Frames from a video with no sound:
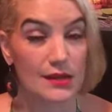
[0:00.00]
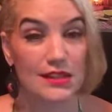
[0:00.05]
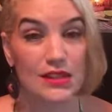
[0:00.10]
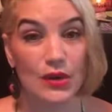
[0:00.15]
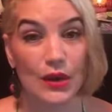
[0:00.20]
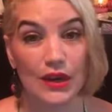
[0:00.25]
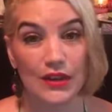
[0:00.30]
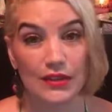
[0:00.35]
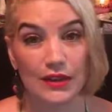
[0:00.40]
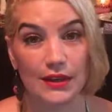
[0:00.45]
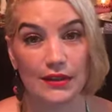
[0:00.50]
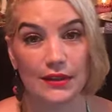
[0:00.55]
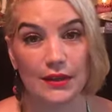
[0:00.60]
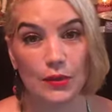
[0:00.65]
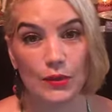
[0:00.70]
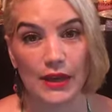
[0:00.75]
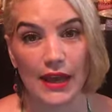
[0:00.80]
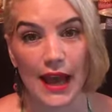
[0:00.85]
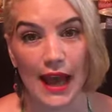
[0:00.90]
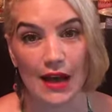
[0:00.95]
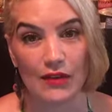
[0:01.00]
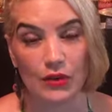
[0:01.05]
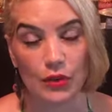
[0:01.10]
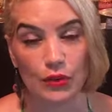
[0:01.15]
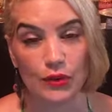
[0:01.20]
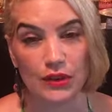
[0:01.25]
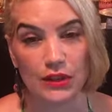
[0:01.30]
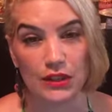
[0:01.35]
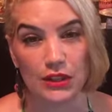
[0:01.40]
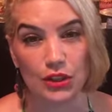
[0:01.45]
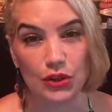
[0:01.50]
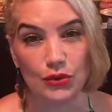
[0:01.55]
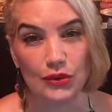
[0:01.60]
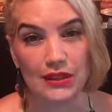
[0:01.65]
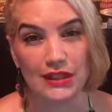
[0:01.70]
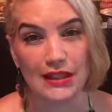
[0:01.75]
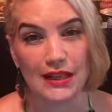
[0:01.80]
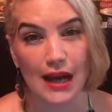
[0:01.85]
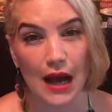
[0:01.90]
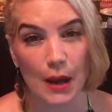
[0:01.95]
so I think that we have a really
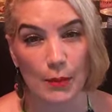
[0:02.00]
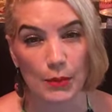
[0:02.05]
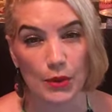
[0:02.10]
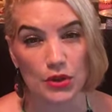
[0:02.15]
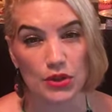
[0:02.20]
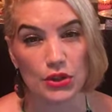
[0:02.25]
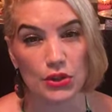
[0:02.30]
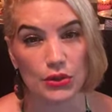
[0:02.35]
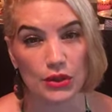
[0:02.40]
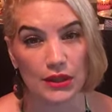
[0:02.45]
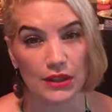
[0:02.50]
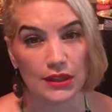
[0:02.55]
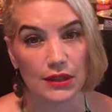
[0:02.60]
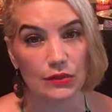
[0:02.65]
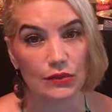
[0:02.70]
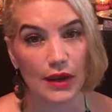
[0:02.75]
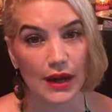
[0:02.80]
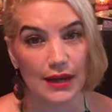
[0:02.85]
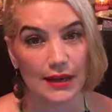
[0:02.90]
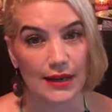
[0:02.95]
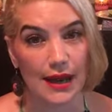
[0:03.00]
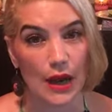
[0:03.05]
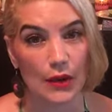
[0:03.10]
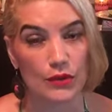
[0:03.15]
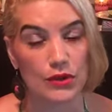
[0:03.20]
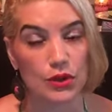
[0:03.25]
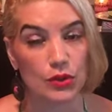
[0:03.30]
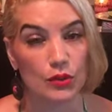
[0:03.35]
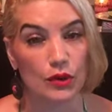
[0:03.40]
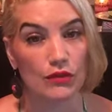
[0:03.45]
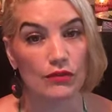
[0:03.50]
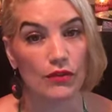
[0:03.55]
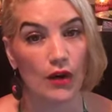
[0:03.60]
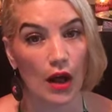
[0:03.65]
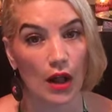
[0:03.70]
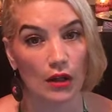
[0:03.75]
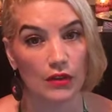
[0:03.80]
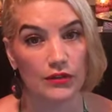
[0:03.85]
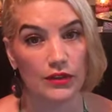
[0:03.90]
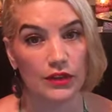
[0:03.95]
unique opportunity right now to
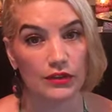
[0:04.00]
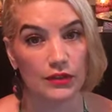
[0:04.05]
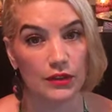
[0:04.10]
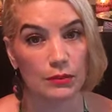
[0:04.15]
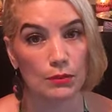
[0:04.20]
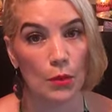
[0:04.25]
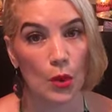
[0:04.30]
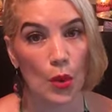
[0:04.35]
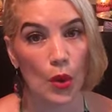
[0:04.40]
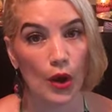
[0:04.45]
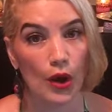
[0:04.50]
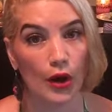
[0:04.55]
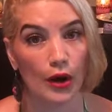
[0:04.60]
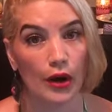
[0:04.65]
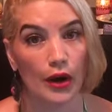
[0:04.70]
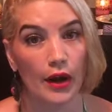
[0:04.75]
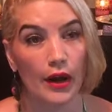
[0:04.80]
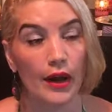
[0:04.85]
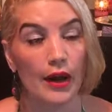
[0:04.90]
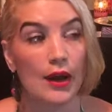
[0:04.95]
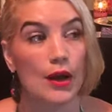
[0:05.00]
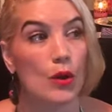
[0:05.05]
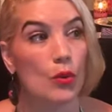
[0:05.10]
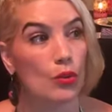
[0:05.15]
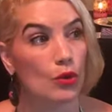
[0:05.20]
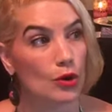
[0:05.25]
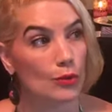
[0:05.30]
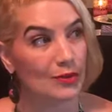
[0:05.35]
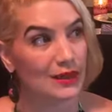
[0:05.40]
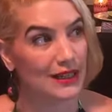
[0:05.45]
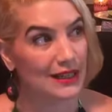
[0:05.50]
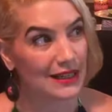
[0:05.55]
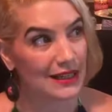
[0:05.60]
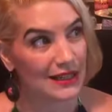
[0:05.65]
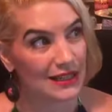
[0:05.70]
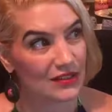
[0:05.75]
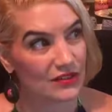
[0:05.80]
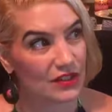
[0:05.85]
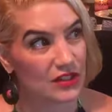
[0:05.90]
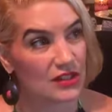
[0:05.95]
evolve even more. We're being
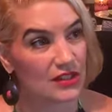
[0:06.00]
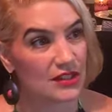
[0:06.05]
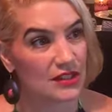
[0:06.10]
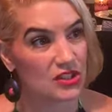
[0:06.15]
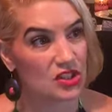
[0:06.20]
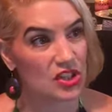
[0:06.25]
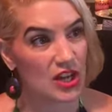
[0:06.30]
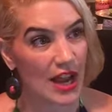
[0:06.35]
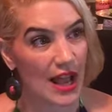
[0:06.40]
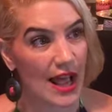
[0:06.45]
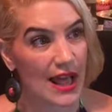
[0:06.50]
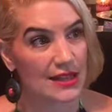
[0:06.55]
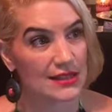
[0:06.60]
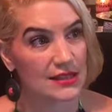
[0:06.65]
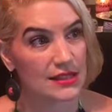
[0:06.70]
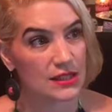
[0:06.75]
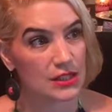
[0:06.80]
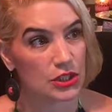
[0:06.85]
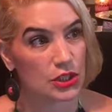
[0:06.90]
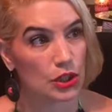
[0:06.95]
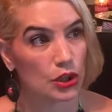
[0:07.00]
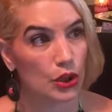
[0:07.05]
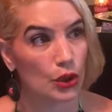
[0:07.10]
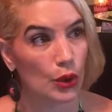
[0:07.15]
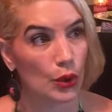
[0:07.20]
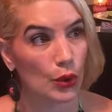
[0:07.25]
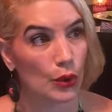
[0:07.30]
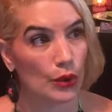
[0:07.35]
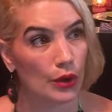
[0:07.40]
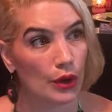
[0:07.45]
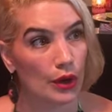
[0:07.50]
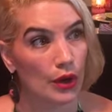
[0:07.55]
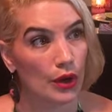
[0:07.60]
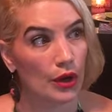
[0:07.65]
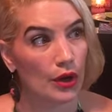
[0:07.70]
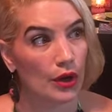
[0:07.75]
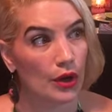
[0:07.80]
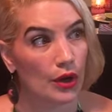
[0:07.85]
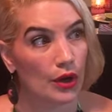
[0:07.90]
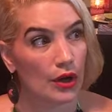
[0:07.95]
given the chance to
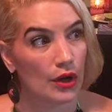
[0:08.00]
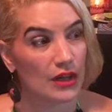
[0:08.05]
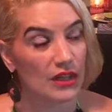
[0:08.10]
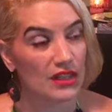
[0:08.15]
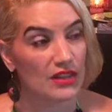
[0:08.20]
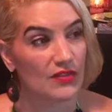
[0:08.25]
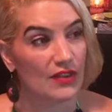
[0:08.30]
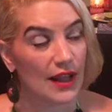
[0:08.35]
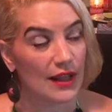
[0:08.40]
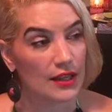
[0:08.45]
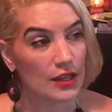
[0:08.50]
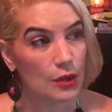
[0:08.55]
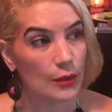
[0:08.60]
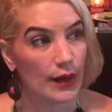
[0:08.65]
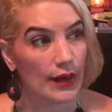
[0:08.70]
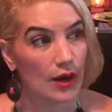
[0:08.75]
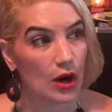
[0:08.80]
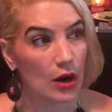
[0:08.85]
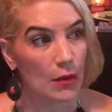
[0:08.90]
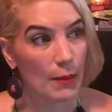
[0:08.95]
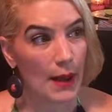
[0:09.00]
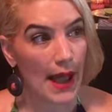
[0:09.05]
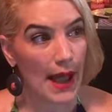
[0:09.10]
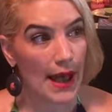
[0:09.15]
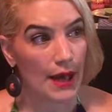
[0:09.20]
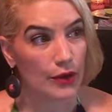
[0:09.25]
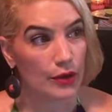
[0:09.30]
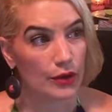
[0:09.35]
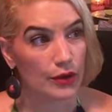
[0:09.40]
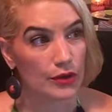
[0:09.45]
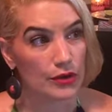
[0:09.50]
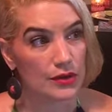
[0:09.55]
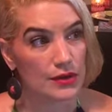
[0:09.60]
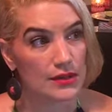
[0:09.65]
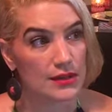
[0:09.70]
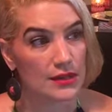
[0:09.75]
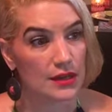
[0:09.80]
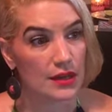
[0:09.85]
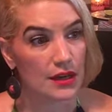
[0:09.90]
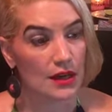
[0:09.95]
evaluate our
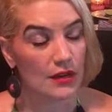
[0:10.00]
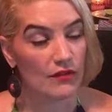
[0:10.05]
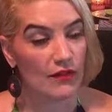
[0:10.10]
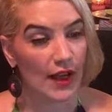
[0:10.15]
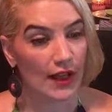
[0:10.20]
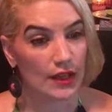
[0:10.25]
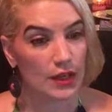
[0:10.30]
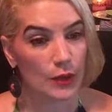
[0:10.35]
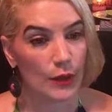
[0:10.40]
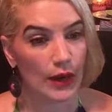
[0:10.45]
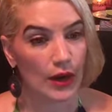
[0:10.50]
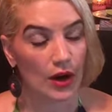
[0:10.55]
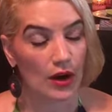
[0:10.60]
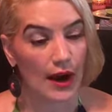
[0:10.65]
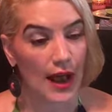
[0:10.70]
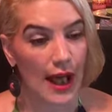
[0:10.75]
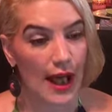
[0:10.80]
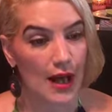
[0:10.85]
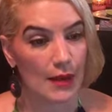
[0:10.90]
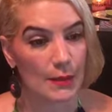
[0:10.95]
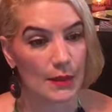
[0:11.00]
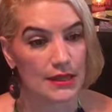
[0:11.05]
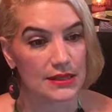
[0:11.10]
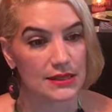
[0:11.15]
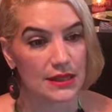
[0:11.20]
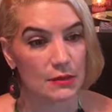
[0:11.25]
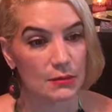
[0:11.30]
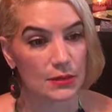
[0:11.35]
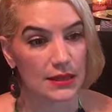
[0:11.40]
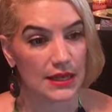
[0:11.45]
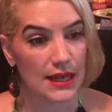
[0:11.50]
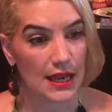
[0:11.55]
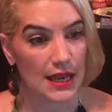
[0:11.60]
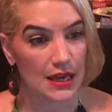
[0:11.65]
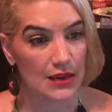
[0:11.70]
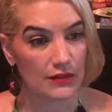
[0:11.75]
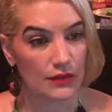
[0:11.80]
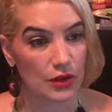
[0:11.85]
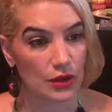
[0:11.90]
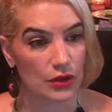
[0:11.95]
patterns, evaluate our habits and
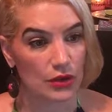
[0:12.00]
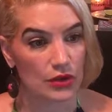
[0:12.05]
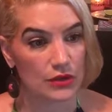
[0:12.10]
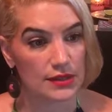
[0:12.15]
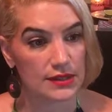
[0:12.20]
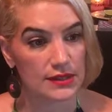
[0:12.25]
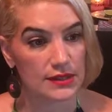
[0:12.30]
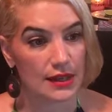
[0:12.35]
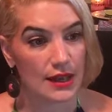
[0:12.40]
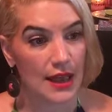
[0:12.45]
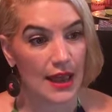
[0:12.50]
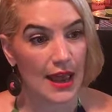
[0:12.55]
behaviors,